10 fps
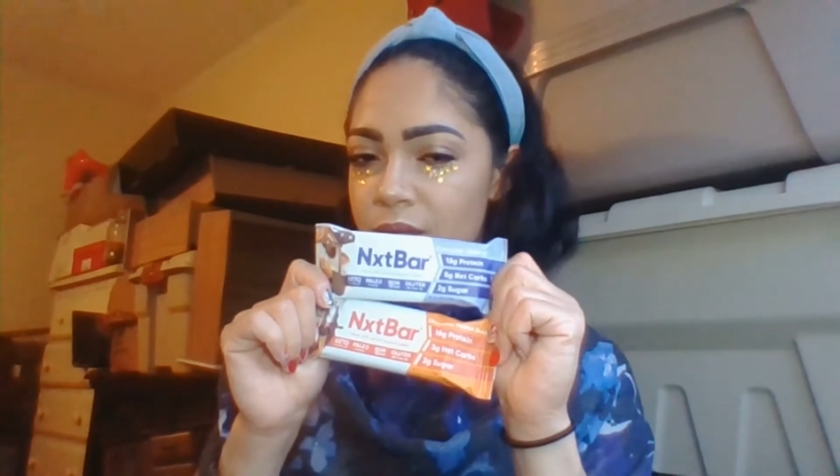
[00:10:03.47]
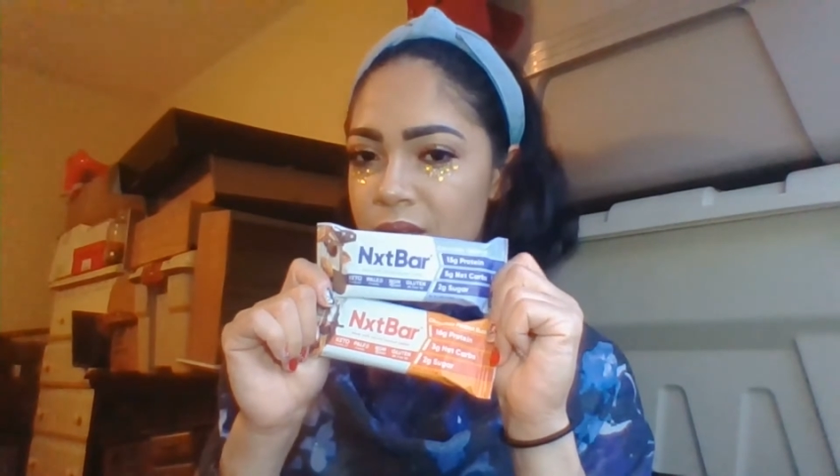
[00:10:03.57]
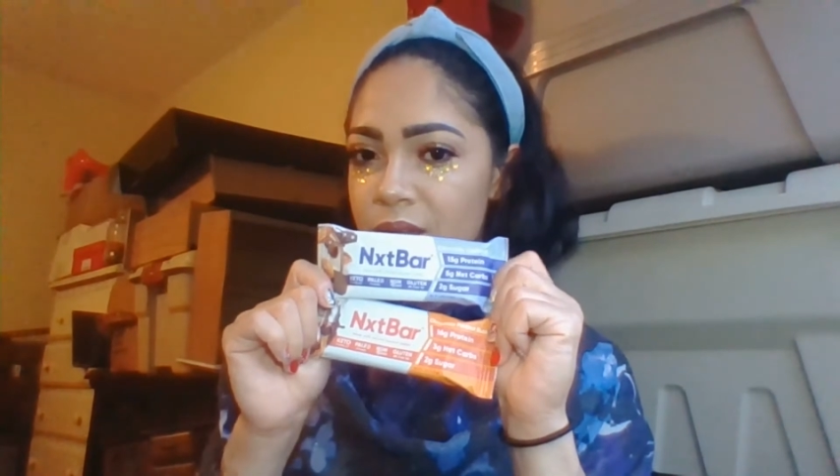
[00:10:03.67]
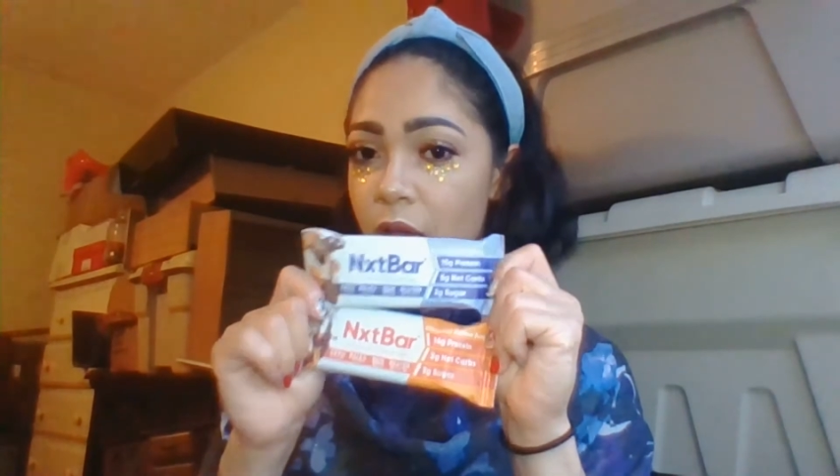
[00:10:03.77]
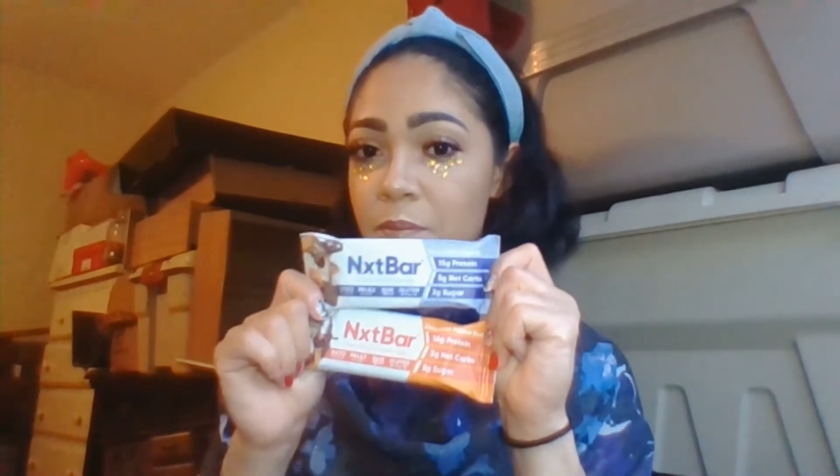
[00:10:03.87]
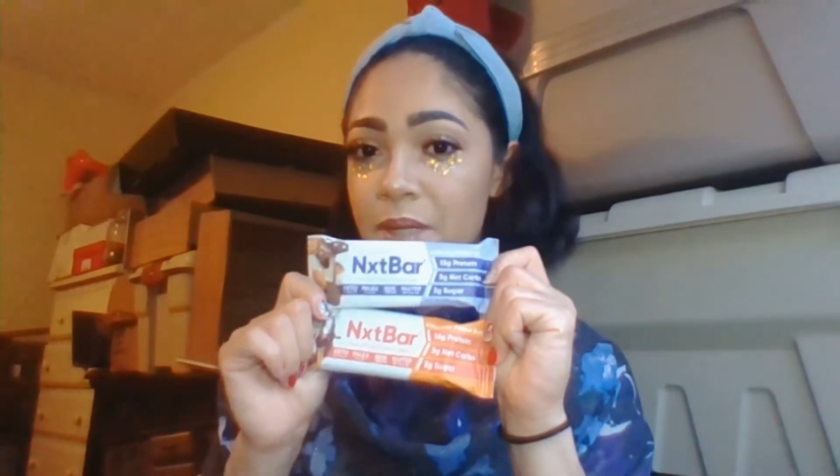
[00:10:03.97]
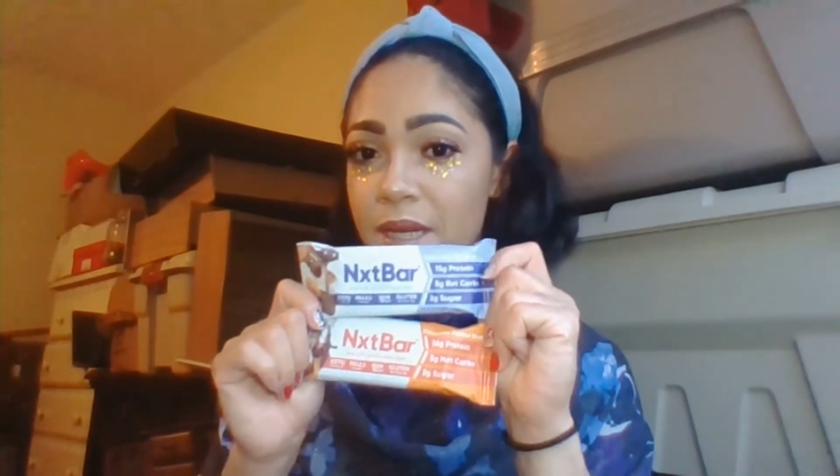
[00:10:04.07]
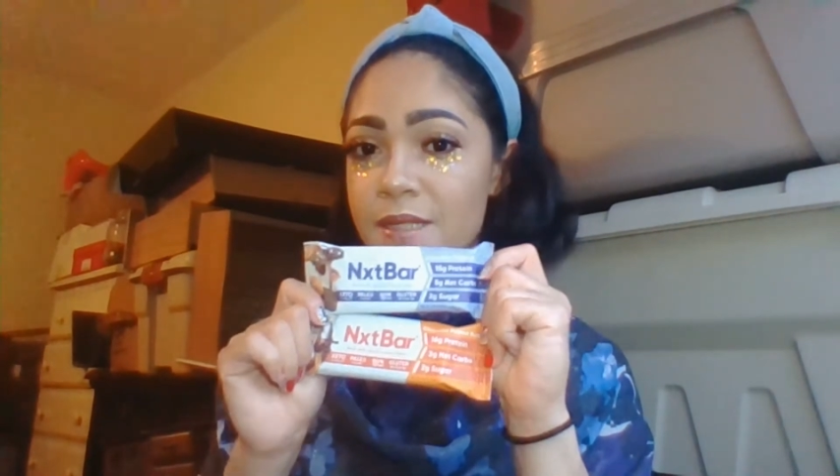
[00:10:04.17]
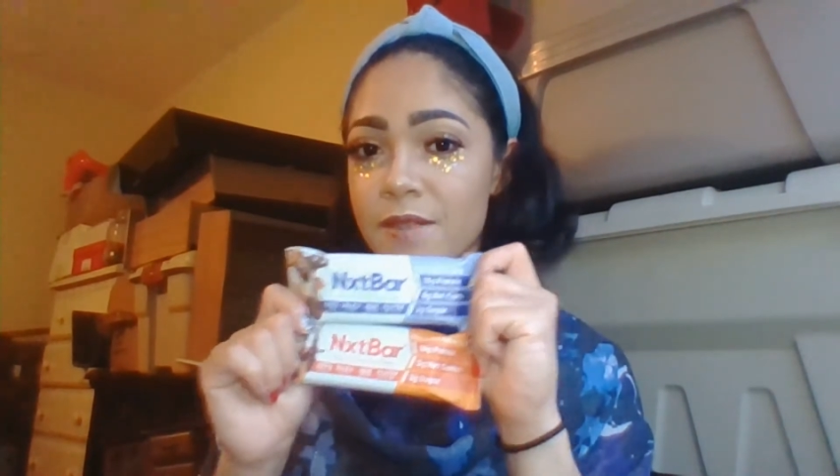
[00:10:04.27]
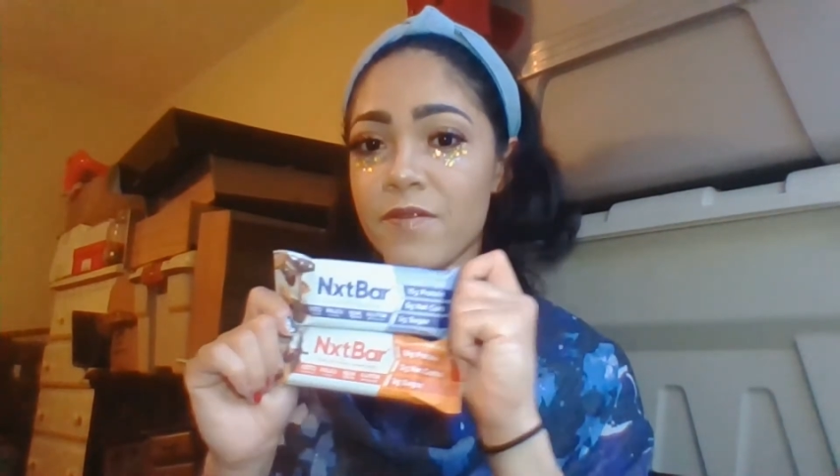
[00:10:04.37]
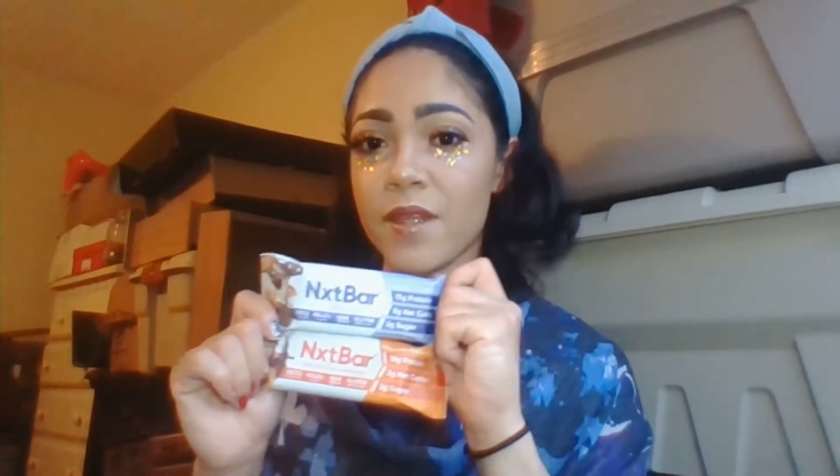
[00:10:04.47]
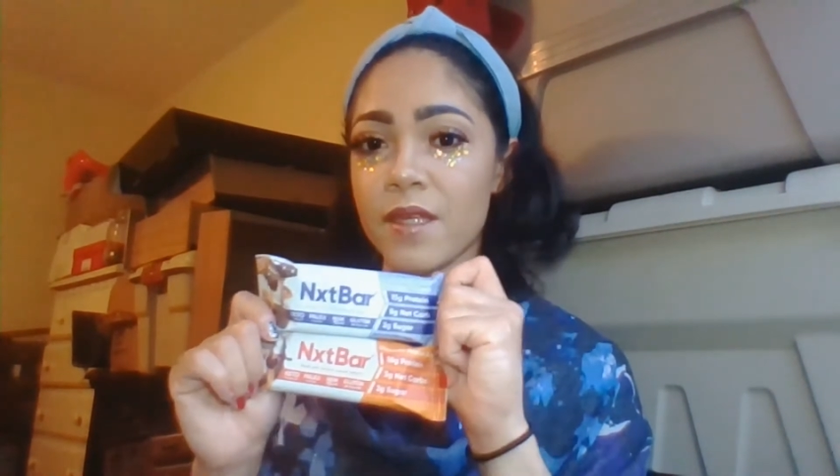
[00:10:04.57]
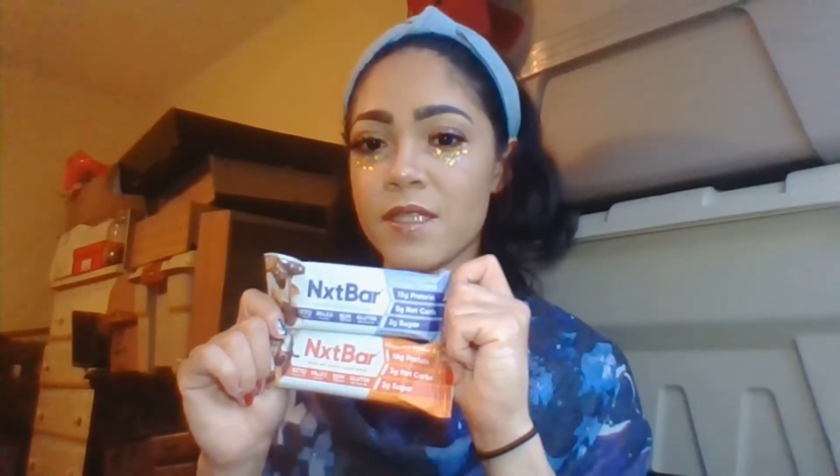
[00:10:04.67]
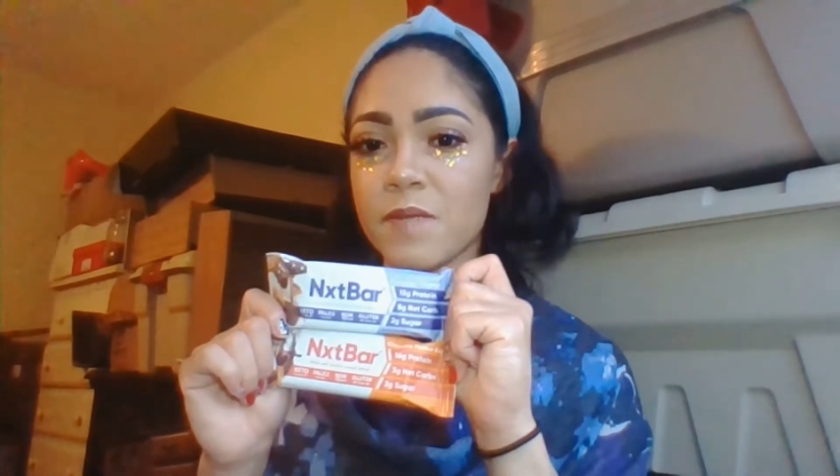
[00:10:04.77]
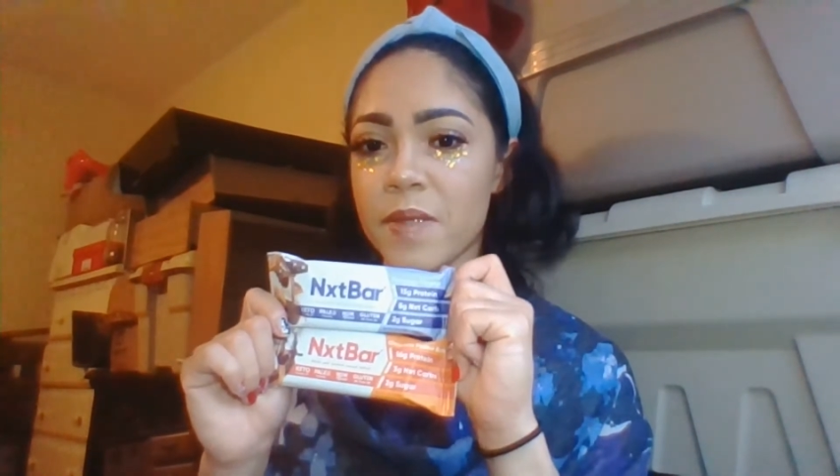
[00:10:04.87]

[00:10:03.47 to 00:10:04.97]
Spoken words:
Not because of these,